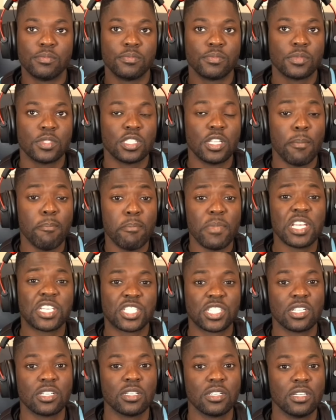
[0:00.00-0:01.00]

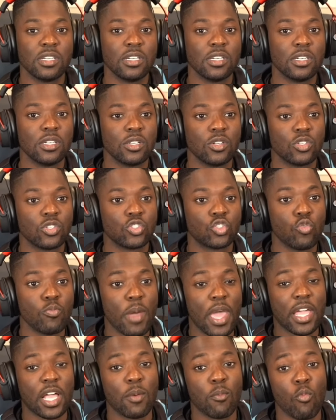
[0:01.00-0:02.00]
mission to
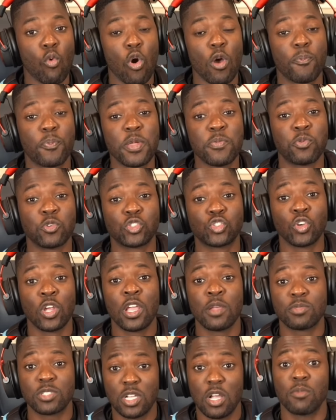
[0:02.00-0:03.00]
make more people's dreams come